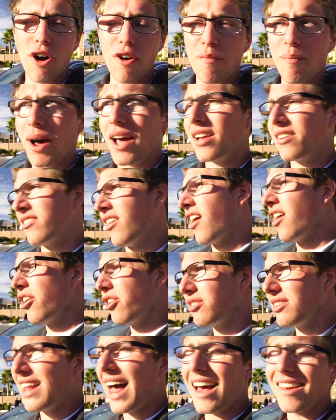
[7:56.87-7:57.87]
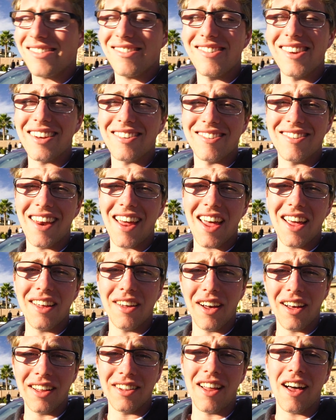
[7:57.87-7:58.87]
of my entire last 6-day
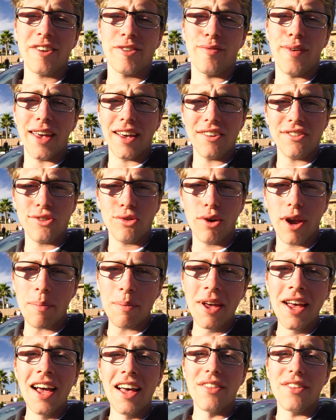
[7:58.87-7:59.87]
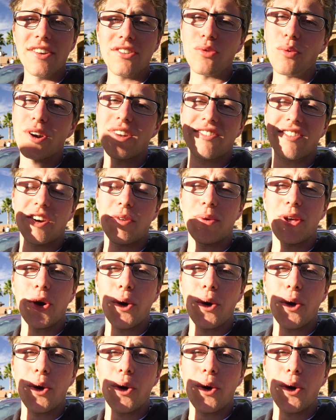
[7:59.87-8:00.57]
Las Vegas trip, this one is going to be